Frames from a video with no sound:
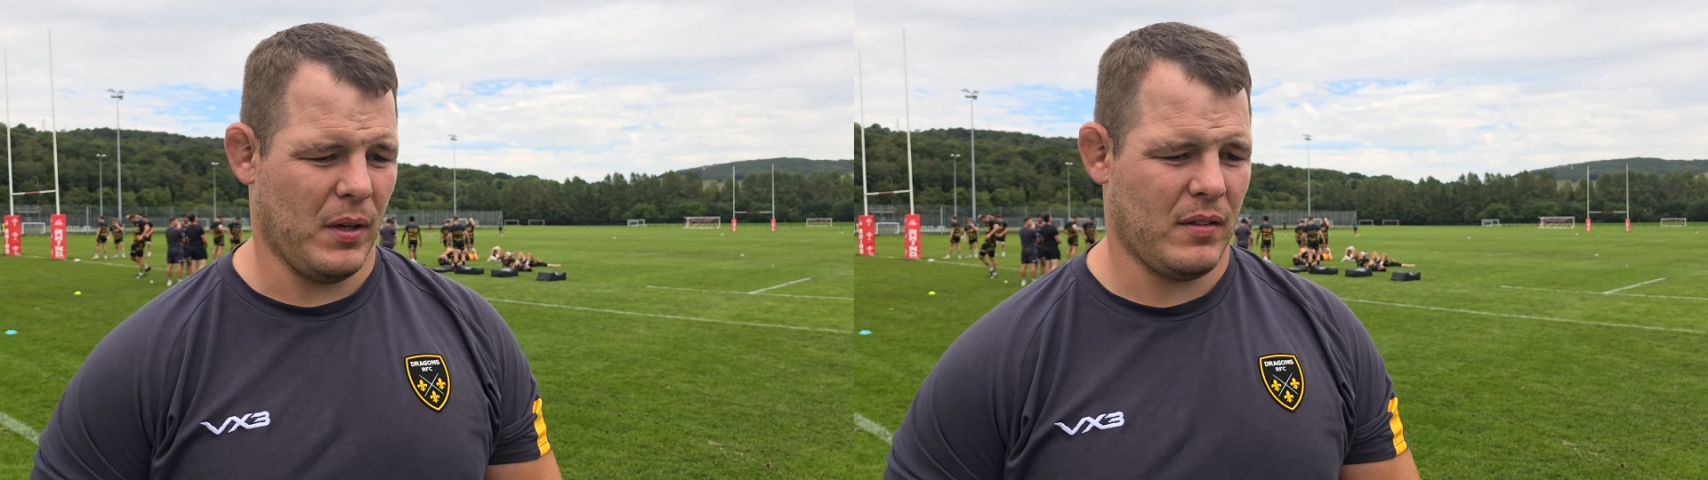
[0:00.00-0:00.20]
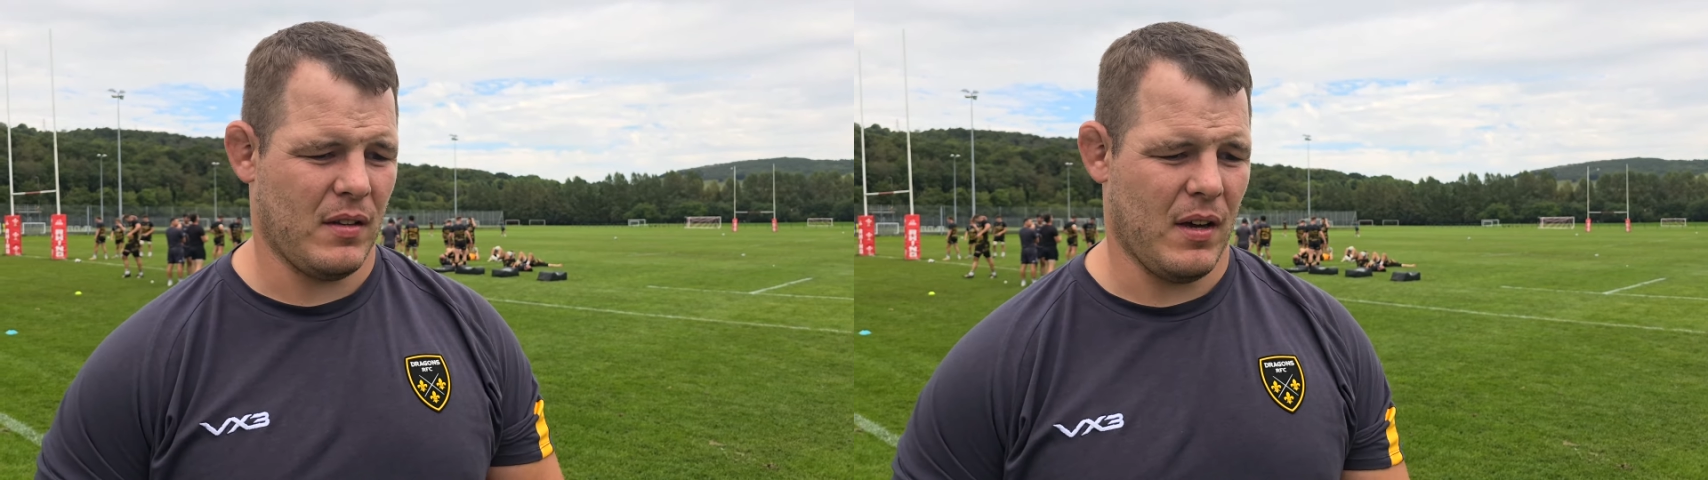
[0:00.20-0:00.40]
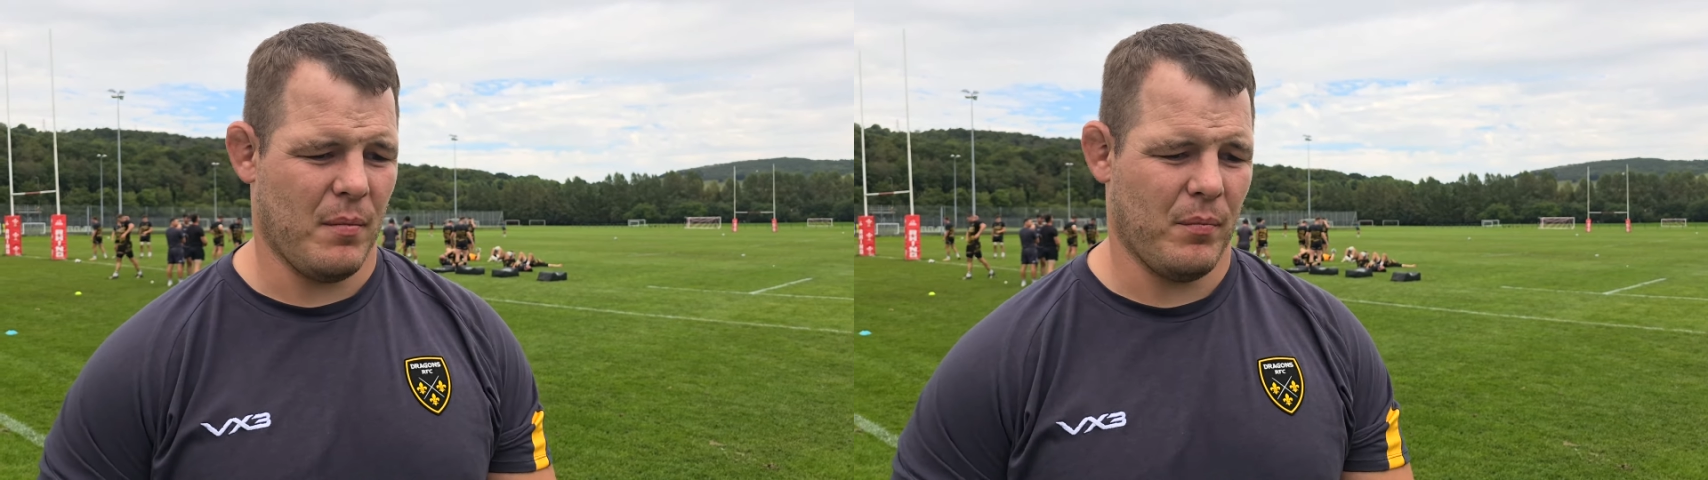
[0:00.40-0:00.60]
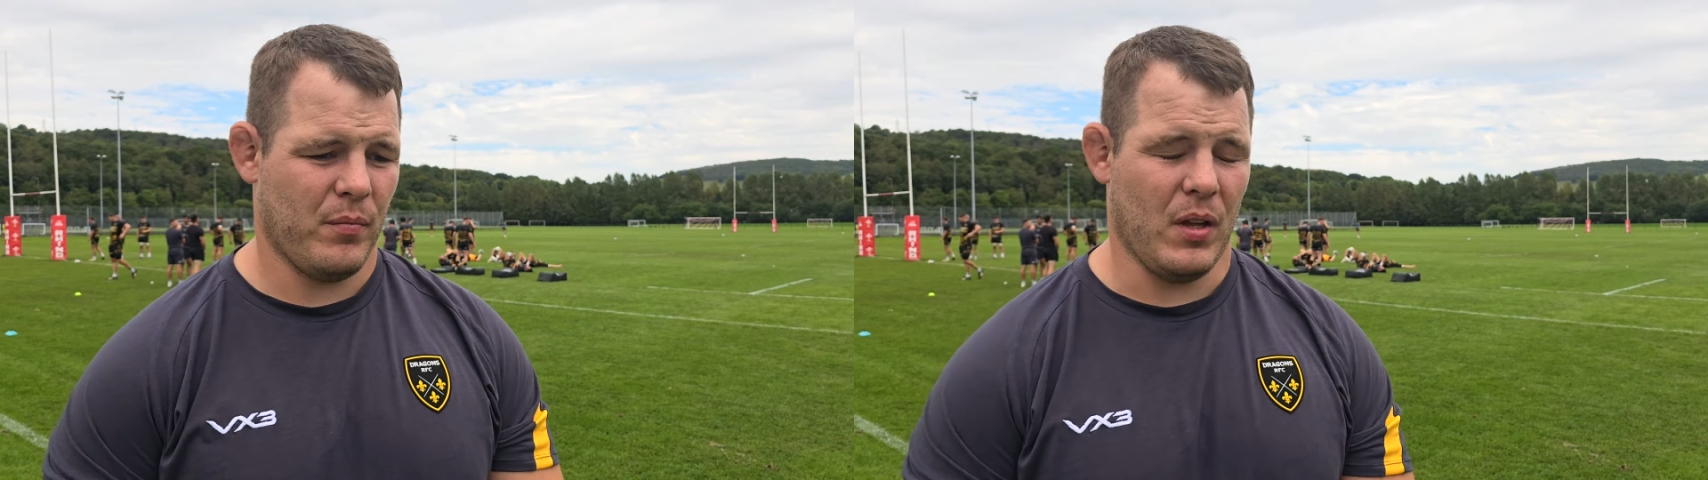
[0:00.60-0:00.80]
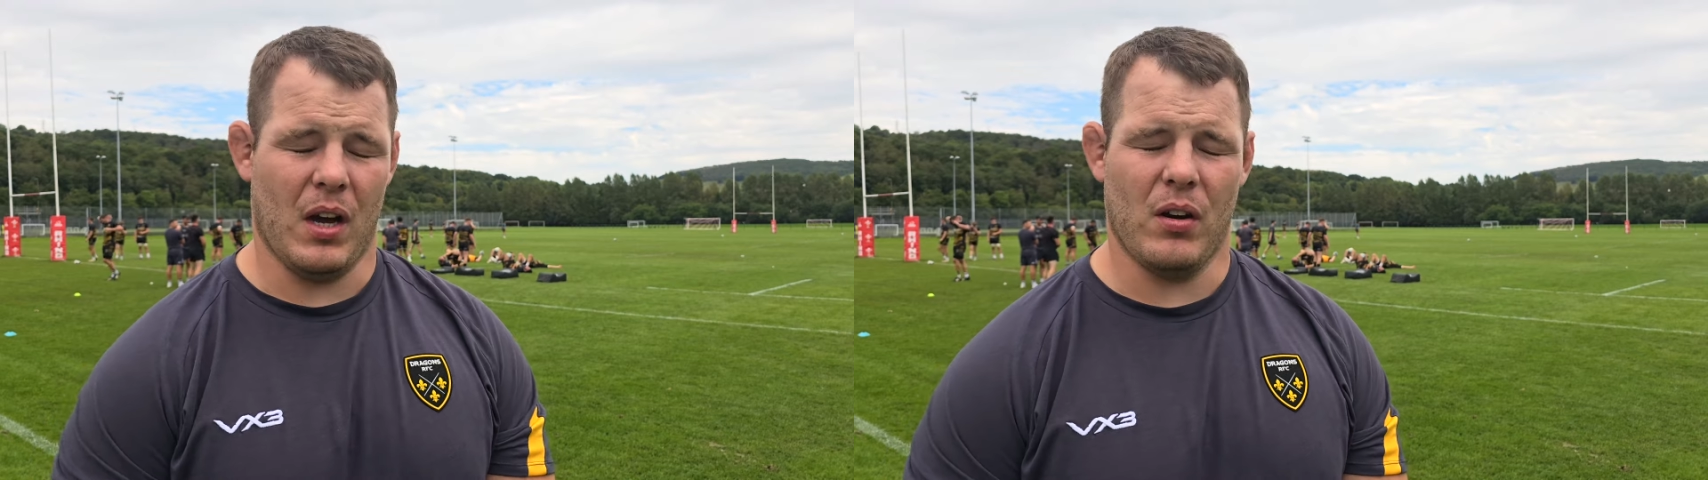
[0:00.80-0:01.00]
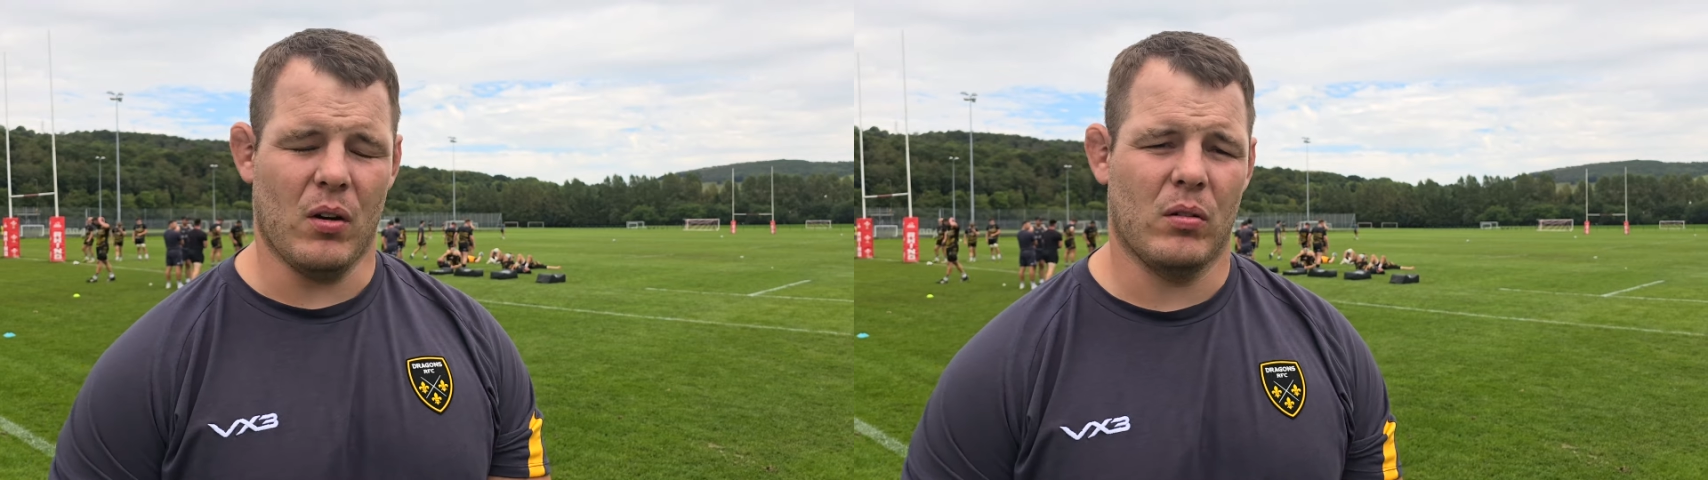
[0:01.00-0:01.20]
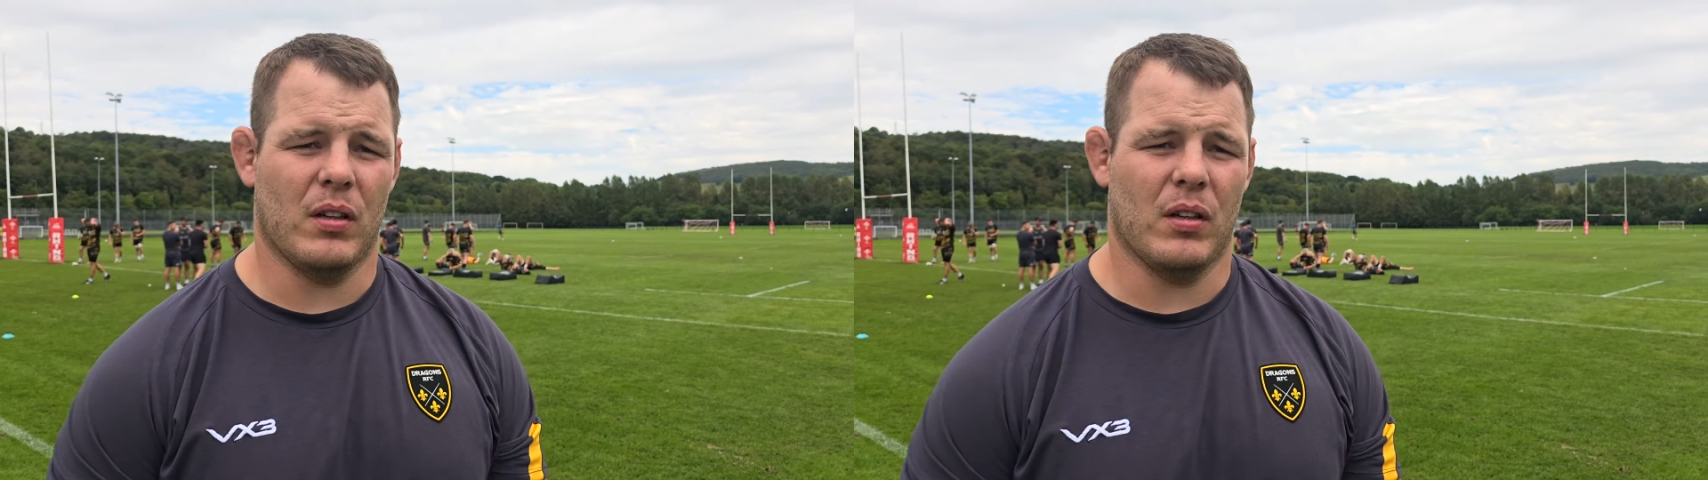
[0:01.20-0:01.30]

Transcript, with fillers: But um, yeah, I know